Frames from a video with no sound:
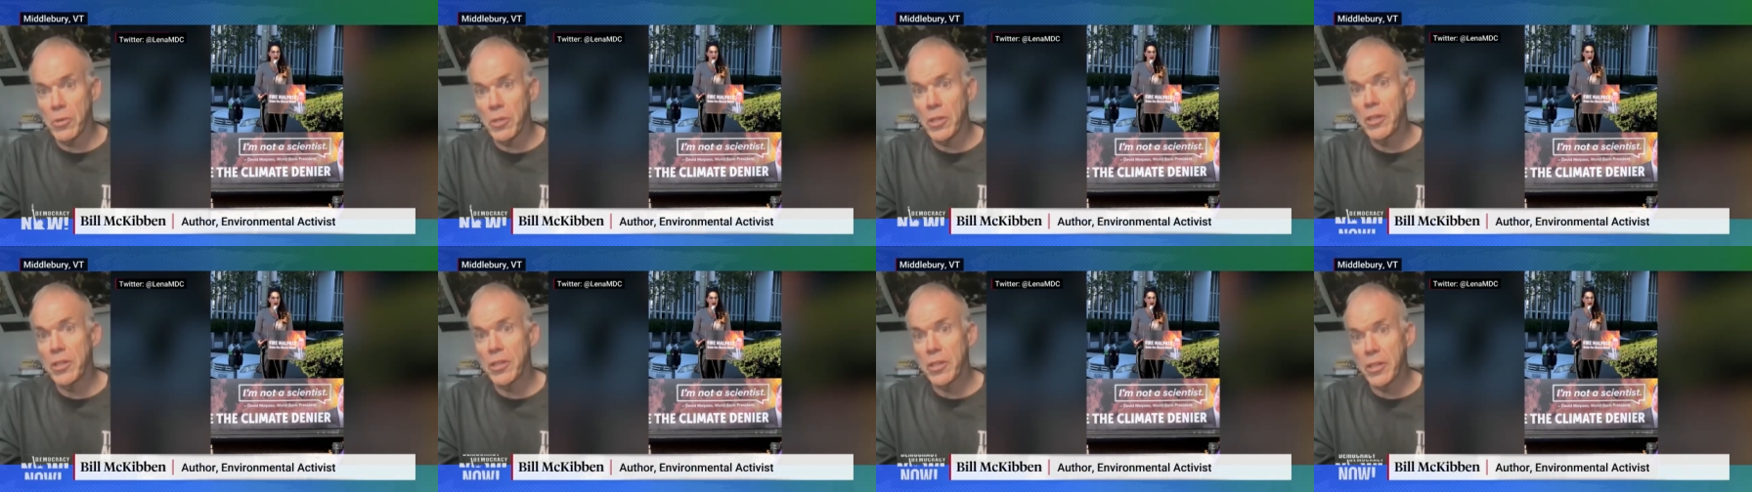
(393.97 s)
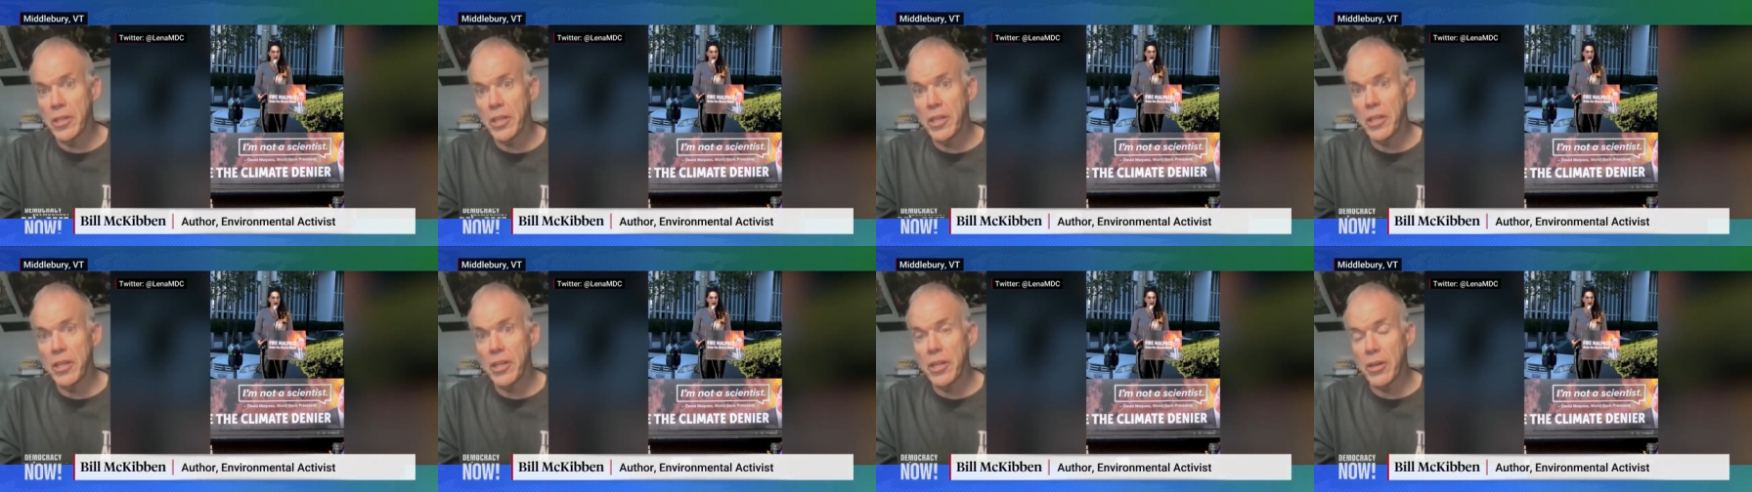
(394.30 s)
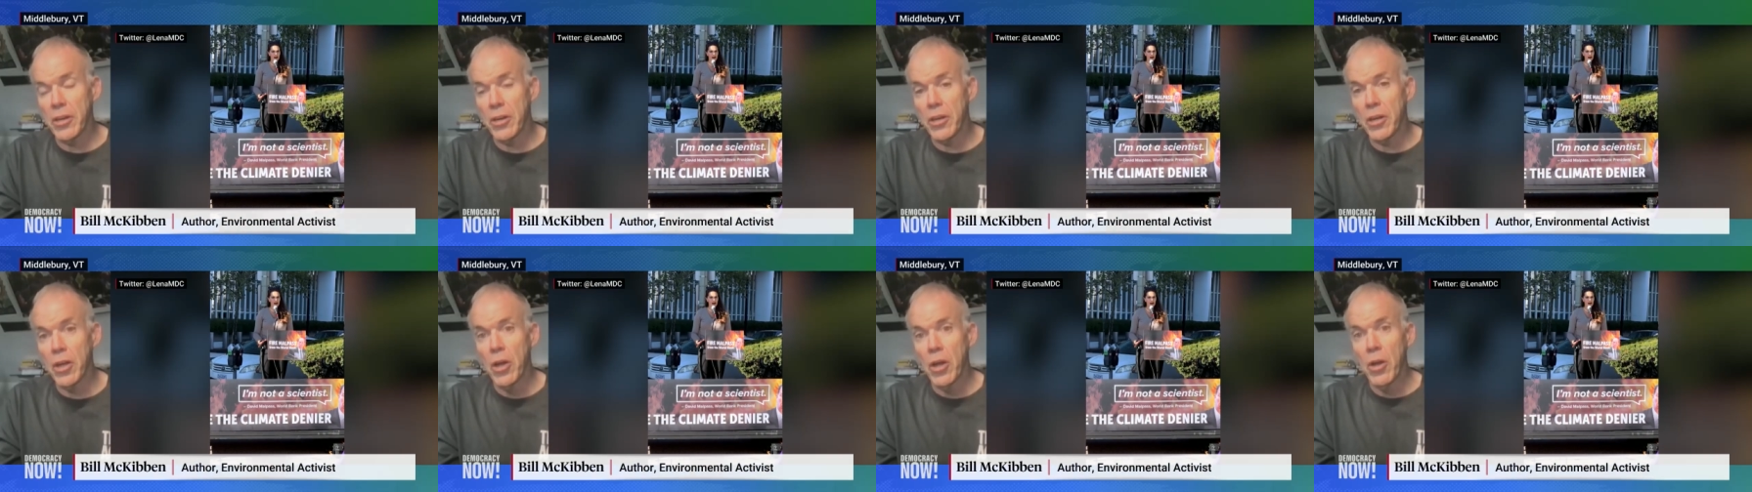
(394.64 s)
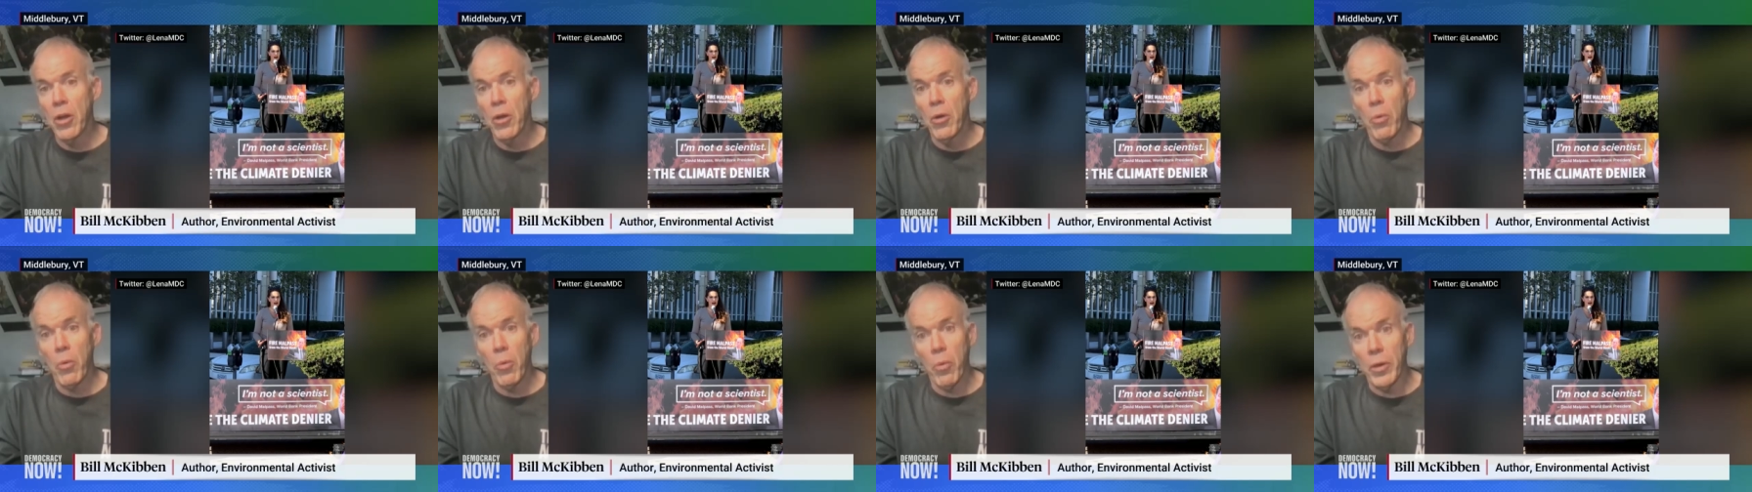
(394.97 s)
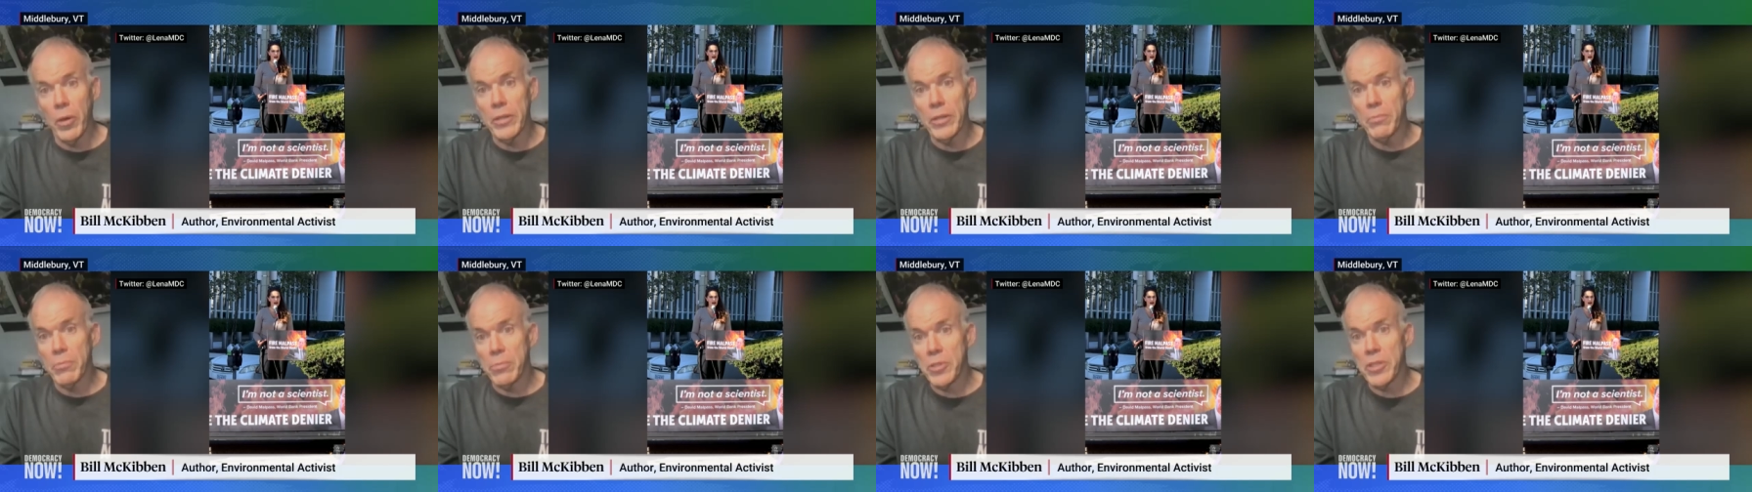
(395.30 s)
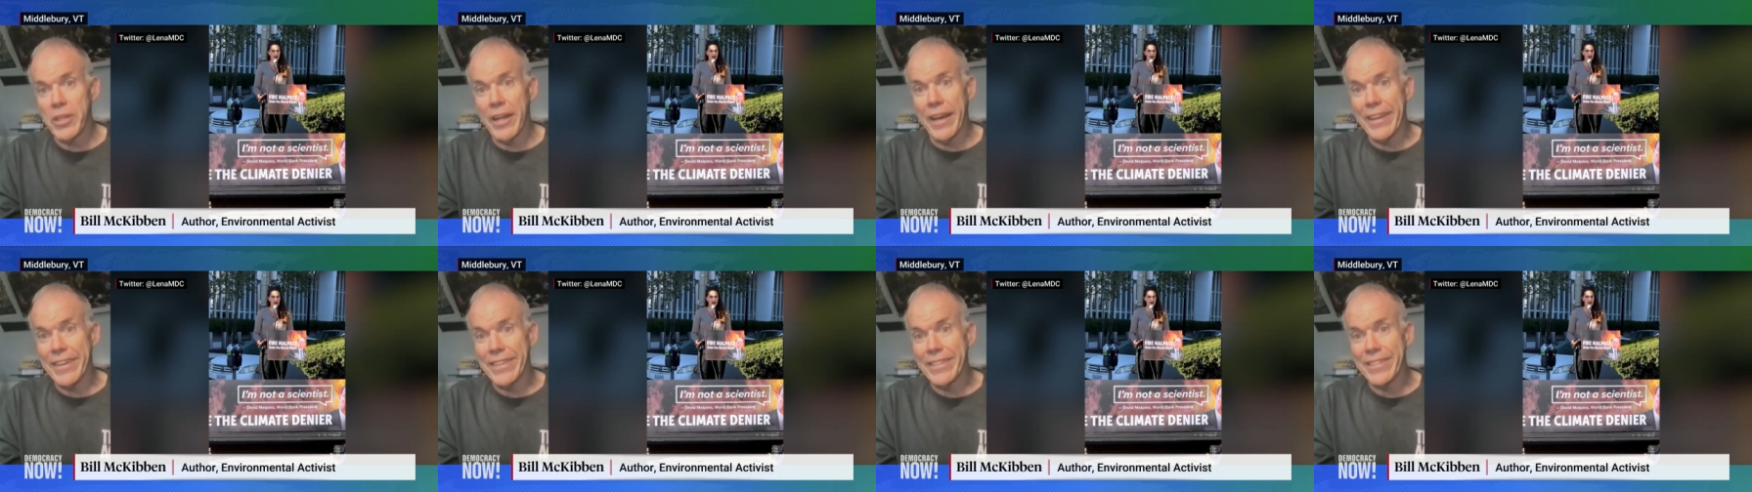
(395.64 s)
he could hear what
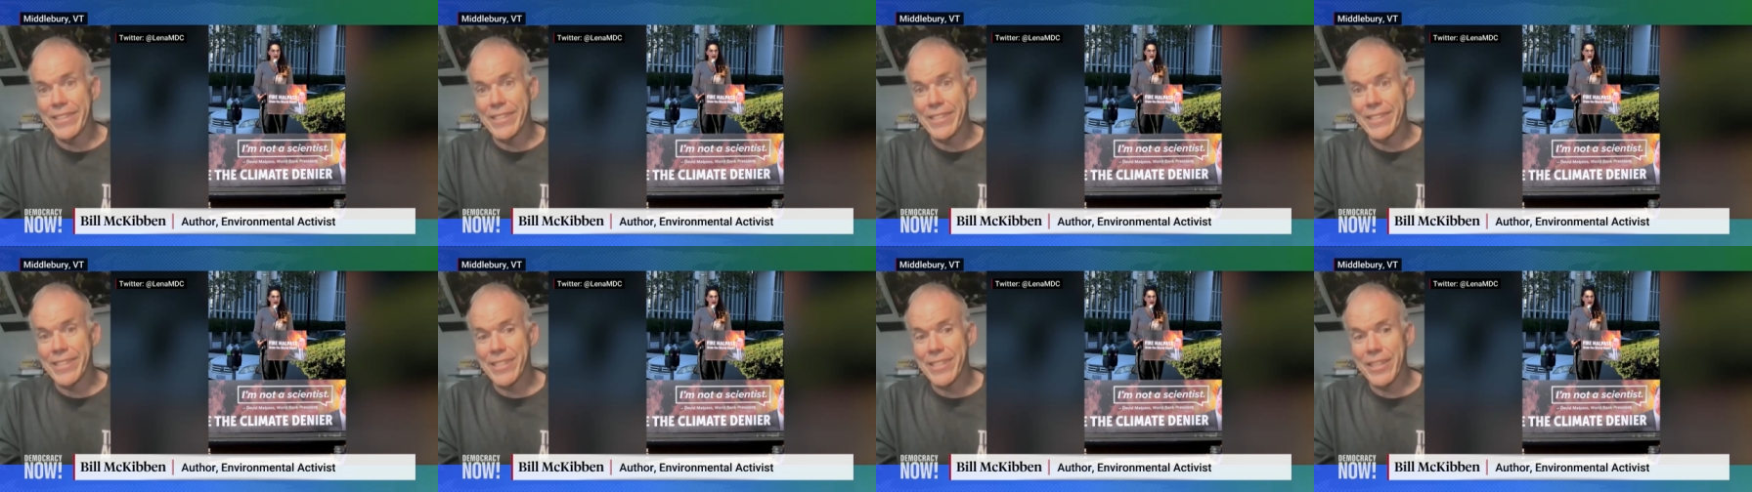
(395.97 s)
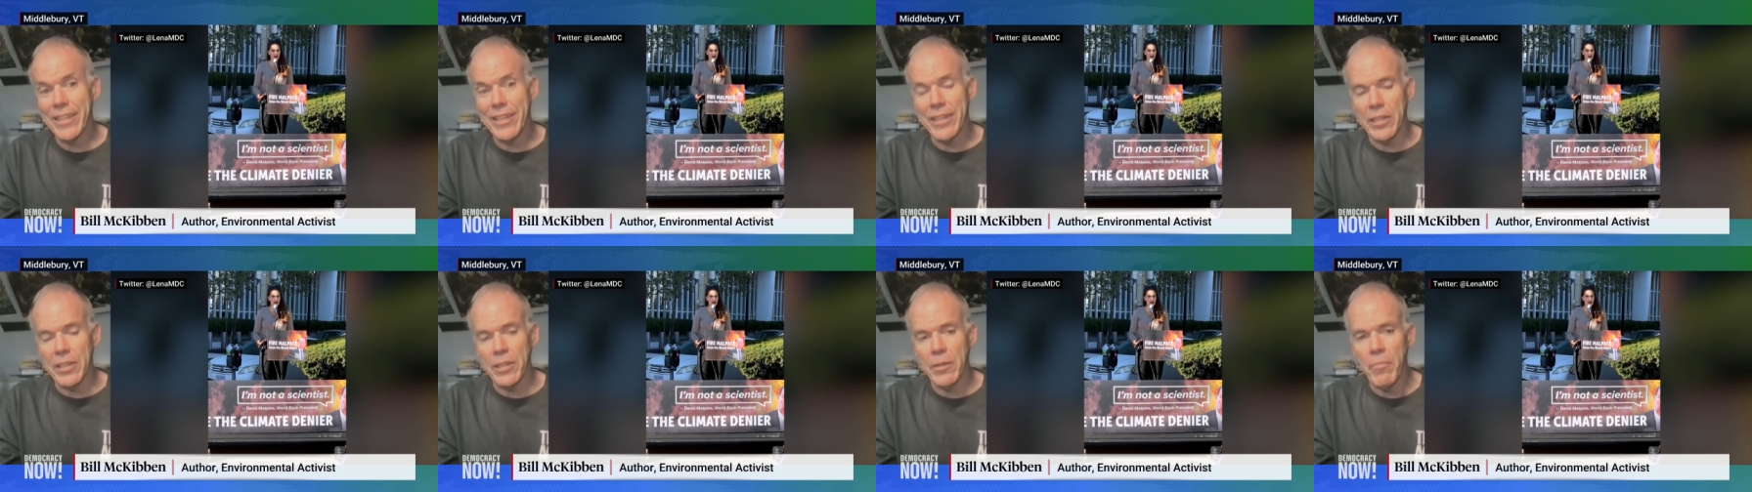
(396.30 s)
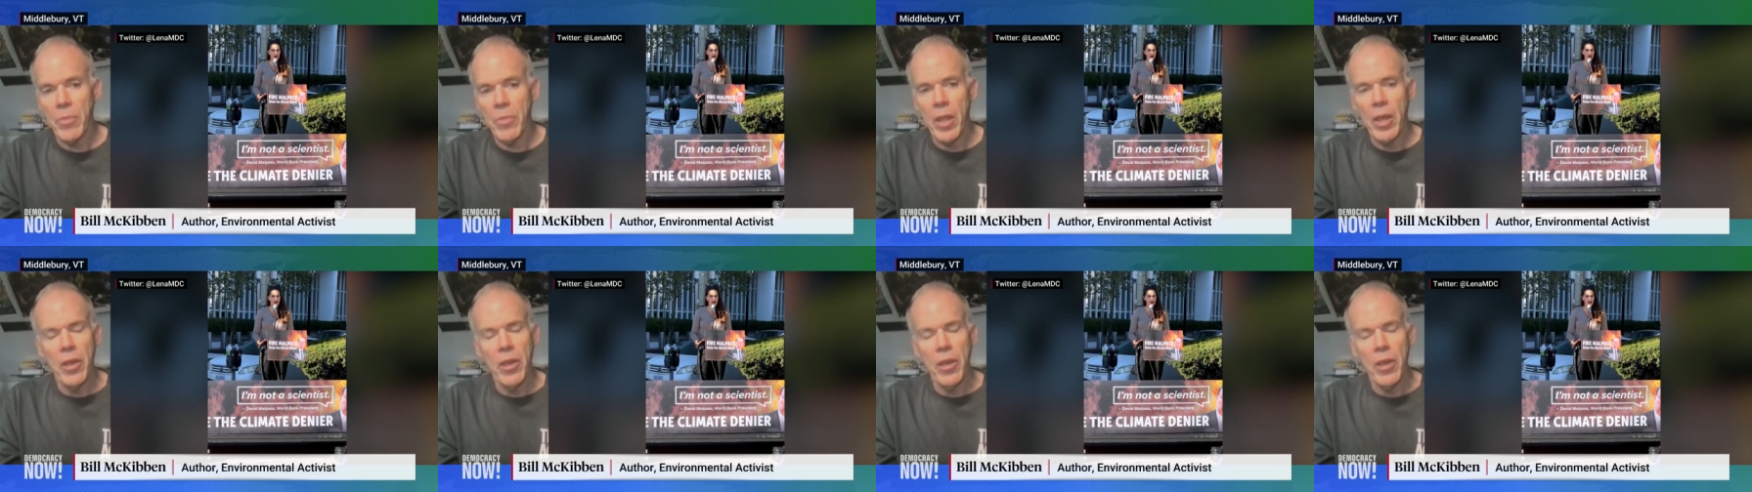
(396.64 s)
scientists think.